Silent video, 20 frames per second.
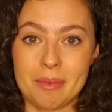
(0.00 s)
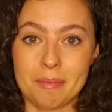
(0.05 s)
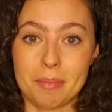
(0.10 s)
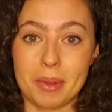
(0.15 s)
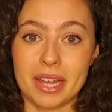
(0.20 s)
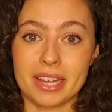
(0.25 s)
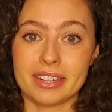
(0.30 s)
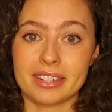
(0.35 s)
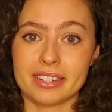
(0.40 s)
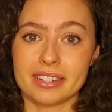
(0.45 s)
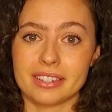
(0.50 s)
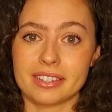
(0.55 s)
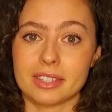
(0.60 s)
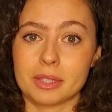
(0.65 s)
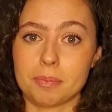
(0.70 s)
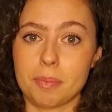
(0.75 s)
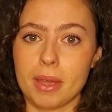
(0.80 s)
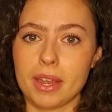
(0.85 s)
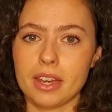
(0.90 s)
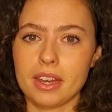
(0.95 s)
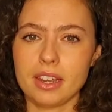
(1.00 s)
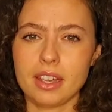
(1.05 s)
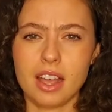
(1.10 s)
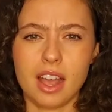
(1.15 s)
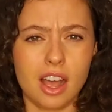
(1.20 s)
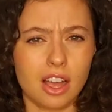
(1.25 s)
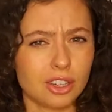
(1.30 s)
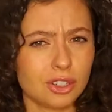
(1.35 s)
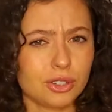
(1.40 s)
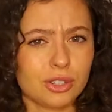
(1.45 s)
but spending
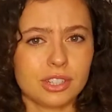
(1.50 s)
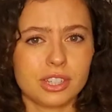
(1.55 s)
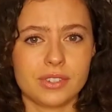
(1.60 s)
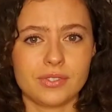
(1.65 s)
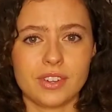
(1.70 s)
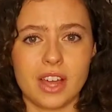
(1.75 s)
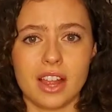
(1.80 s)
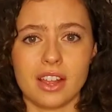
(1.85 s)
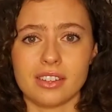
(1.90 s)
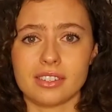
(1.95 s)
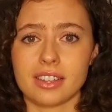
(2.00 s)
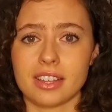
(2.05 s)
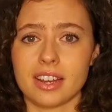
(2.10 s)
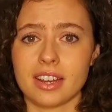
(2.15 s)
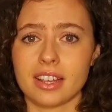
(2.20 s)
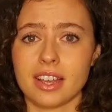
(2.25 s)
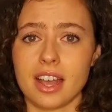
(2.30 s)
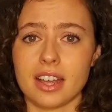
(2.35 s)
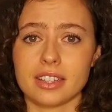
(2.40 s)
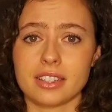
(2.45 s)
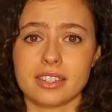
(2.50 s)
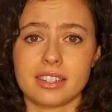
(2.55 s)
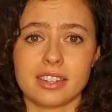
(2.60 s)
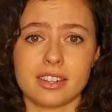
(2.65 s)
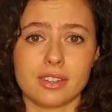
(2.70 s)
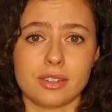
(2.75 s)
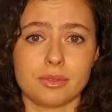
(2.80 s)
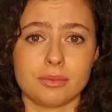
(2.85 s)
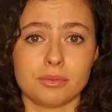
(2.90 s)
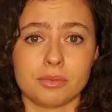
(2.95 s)
hundreds of dollars on a
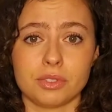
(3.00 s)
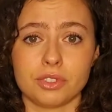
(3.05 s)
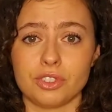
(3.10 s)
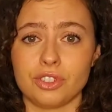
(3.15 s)
costume